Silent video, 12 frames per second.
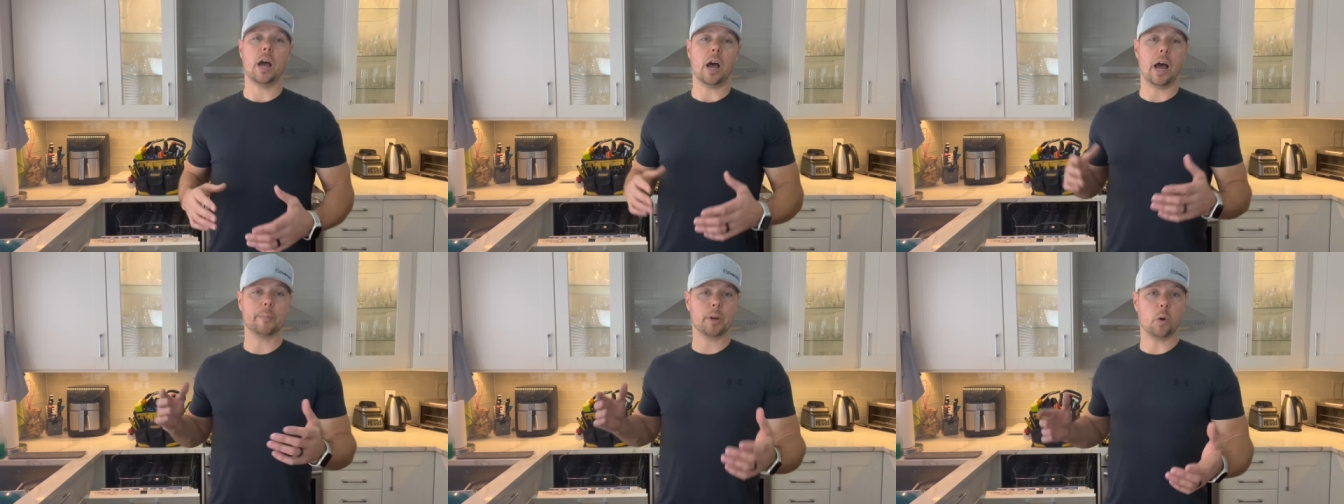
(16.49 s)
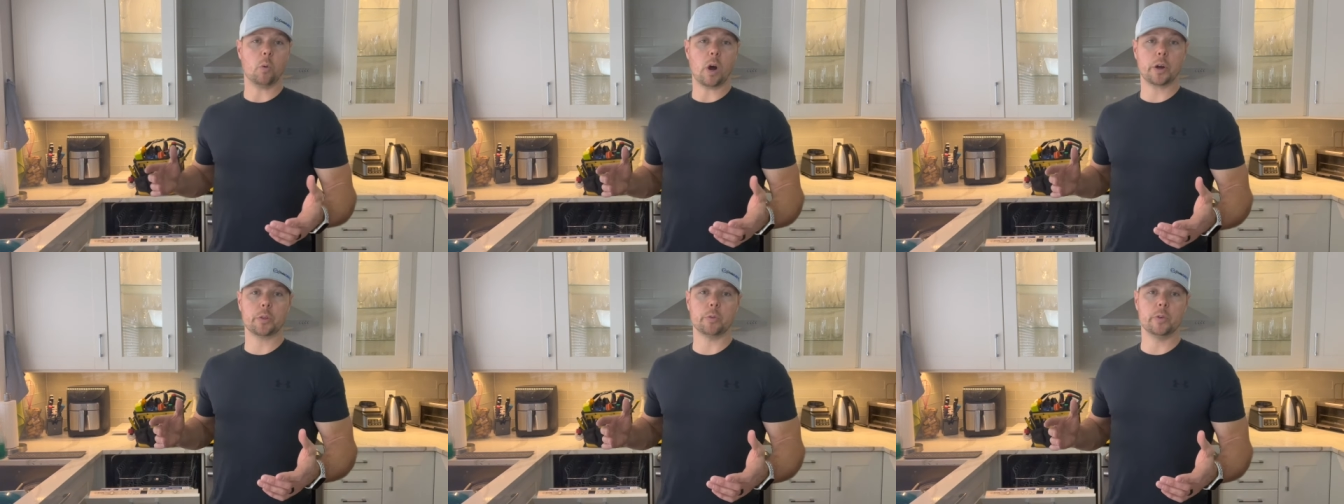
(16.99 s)
I'm gonna
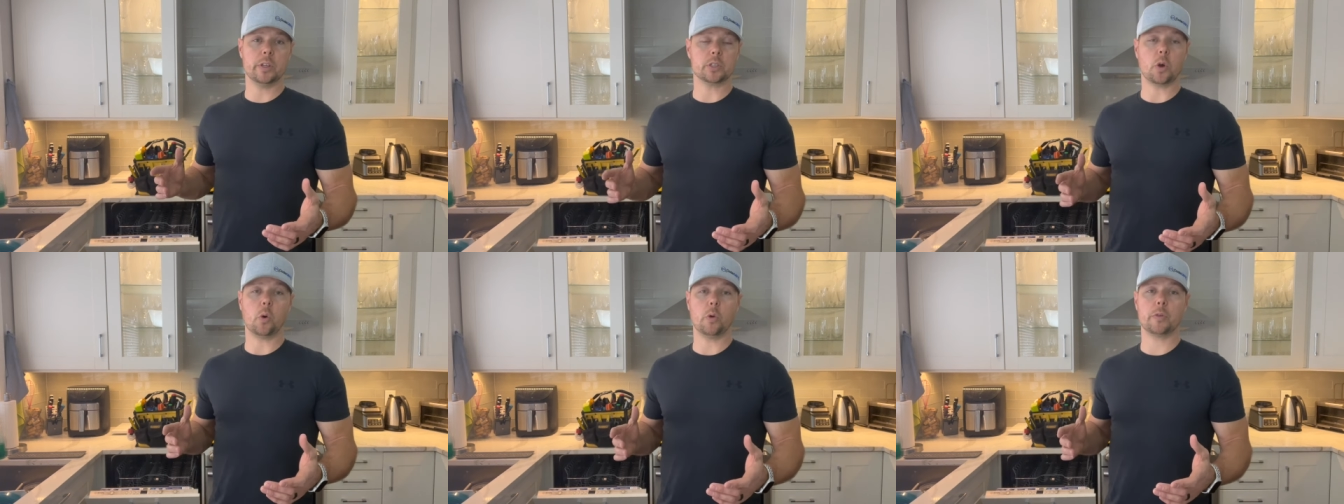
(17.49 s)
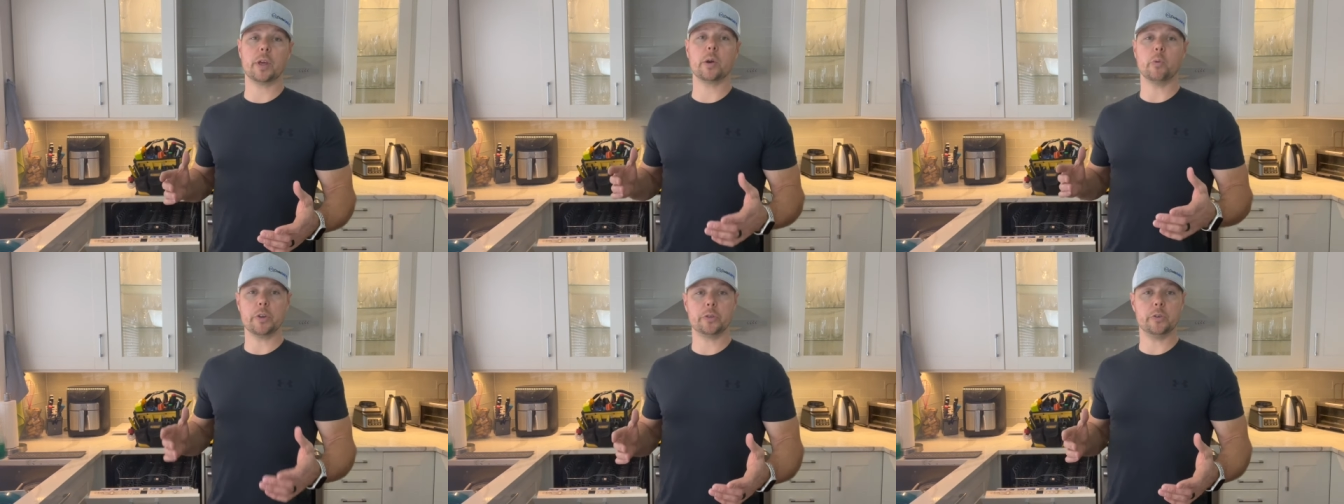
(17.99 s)
walk through this whole thing
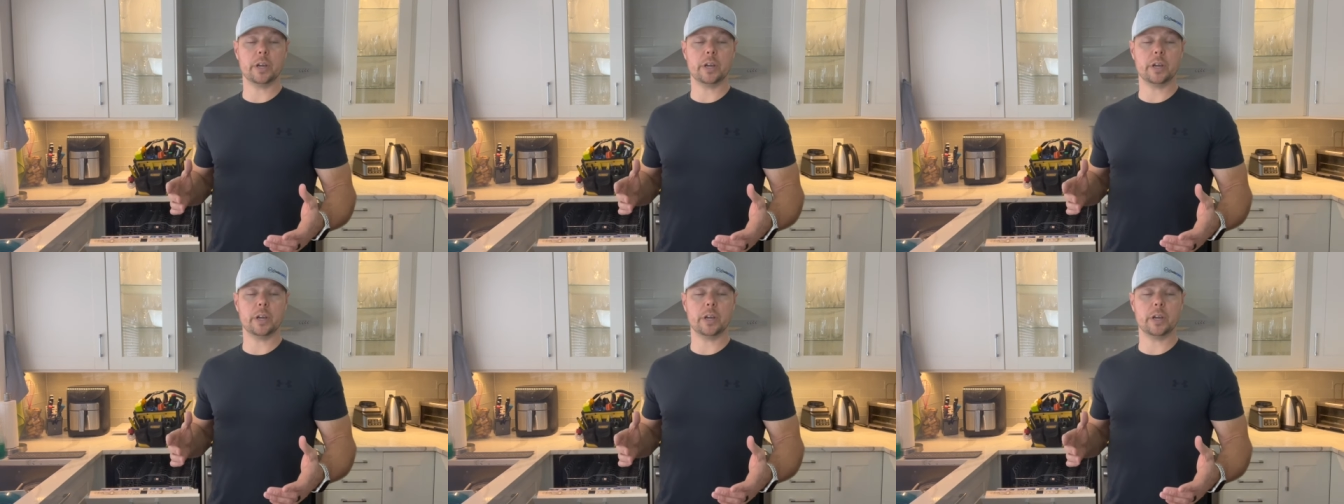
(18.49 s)
with you